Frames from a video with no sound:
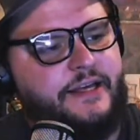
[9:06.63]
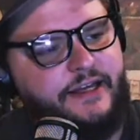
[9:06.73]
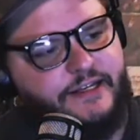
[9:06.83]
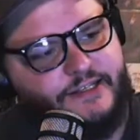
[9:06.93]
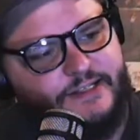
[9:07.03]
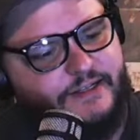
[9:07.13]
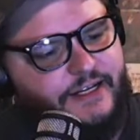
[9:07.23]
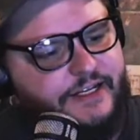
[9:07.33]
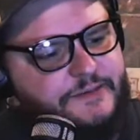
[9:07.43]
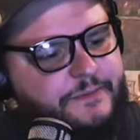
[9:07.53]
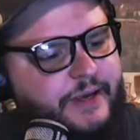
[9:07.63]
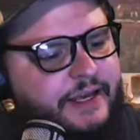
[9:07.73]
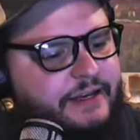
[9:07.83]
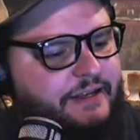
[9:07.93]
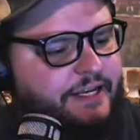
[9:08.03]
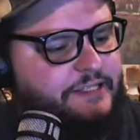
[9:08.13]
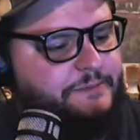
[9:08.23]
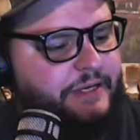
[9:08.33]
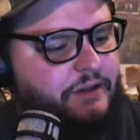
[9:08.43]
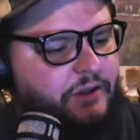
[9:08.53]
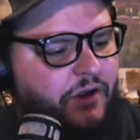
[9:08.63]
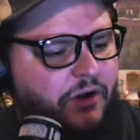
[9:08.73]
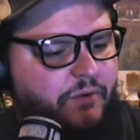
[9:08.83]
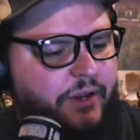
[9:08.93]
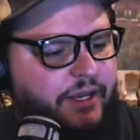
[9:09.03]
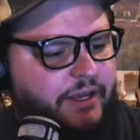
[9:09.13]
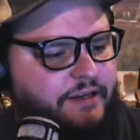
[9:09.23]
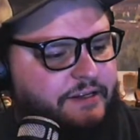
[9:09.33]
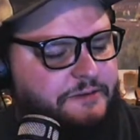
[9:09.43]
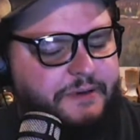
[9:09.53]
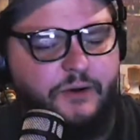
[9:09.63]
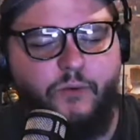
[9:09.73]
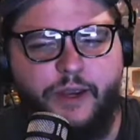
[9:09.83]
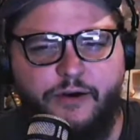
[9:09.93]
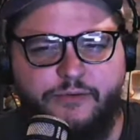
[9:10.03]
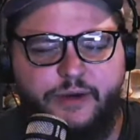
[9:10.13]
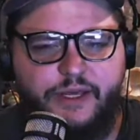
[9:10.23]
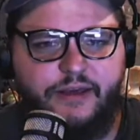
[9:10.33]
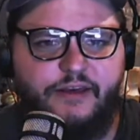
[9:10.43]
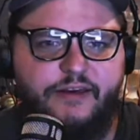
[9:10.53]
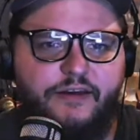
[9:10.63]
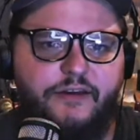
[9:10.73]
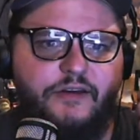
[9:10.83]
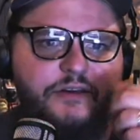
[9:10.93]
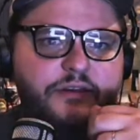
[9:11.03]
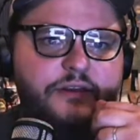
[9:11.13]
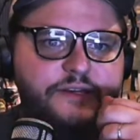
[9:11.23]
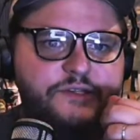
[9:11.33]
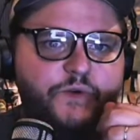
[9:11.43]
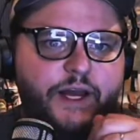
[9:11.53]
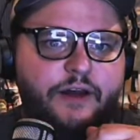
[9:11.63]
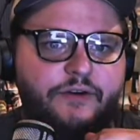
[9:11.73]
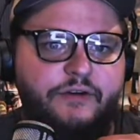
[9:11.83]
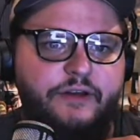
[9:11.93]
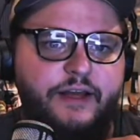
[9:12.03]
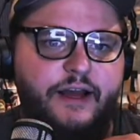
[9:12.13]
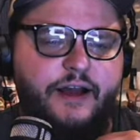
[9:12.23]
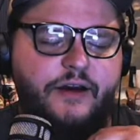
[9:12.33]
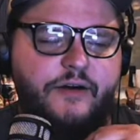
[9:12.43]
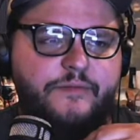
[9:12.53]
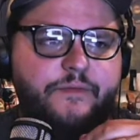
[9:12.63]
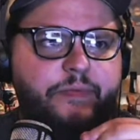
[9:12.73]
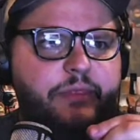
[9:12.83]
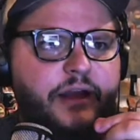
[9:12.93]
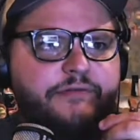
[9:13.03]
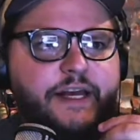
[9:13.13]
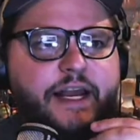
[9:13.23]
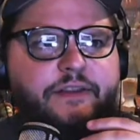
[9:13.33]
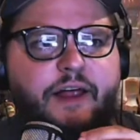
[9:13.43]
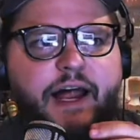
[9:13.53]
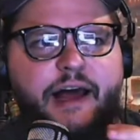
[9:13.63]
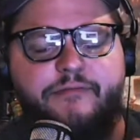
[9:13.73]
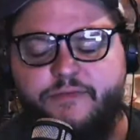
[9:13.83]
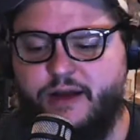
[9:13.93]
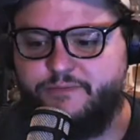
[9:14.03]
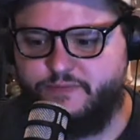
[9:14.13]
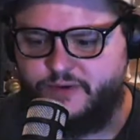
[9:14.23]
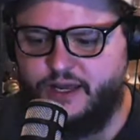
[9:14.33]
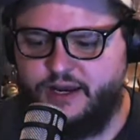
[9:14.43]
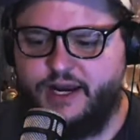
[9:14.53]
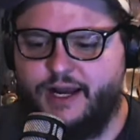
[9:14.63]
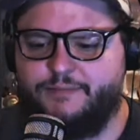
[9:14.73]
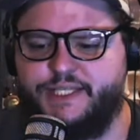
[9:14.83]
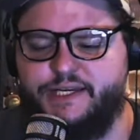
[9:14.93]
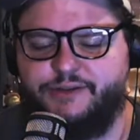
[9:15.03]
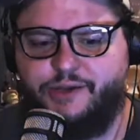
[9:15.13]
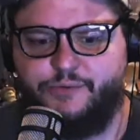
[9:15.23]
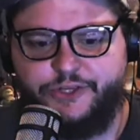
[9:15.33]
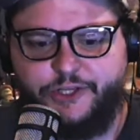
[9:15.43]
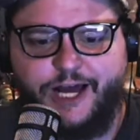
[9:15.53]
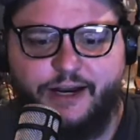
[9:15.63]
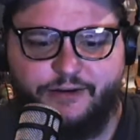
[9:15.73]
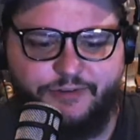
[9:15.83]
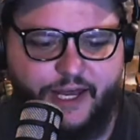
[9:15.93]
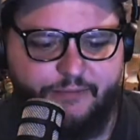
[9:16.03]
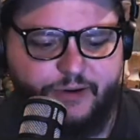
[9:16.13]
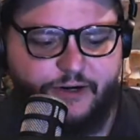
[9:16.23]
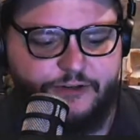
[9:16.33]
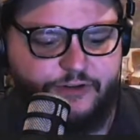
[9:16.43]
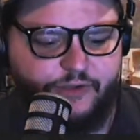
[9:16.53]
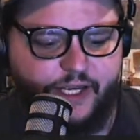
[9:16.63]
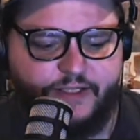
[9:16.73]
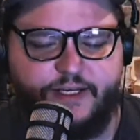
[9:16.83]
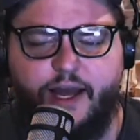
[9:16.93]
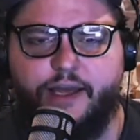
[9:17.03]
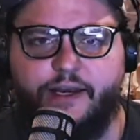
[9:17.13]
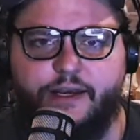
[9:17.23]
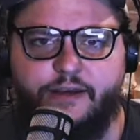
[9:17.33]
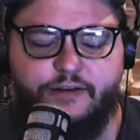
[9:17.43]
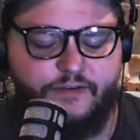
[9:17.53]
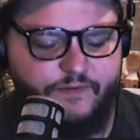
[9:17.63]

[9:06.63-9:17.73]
it's been a long week. It's been a weird week as well. I've got a lot. I'm dealing with a lot of like personal anxiety